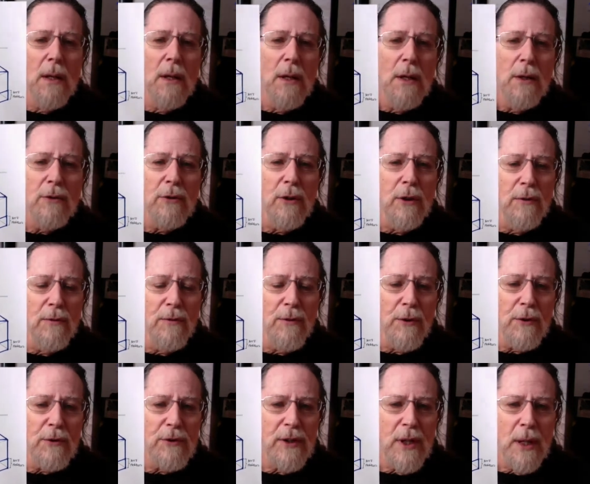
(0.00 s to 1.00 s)
So the
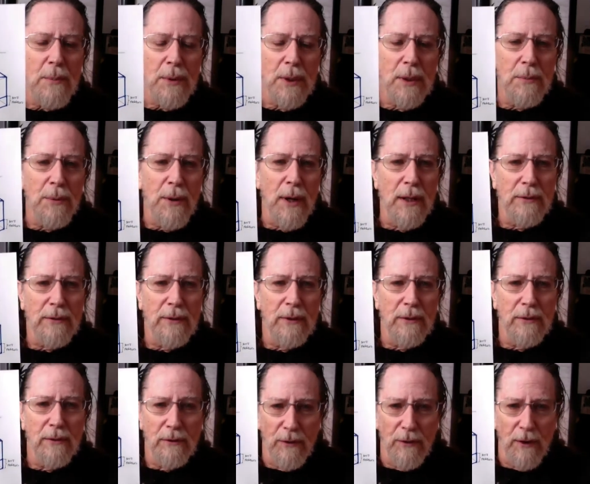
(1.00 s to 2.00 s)
first step in the process,
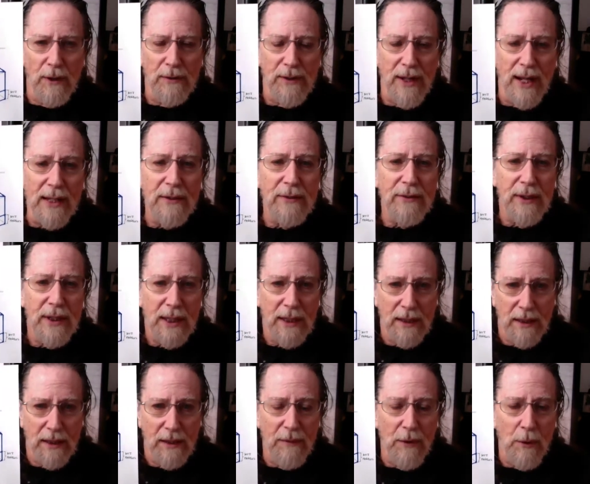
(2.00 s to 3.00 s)
as far as I see it,
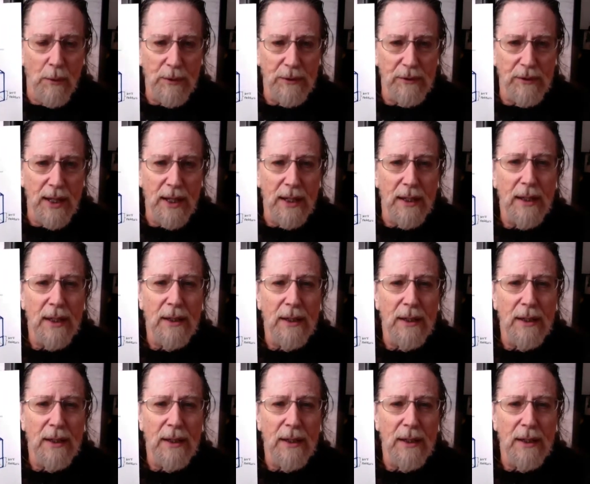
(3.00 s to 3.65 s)
and I've always done it,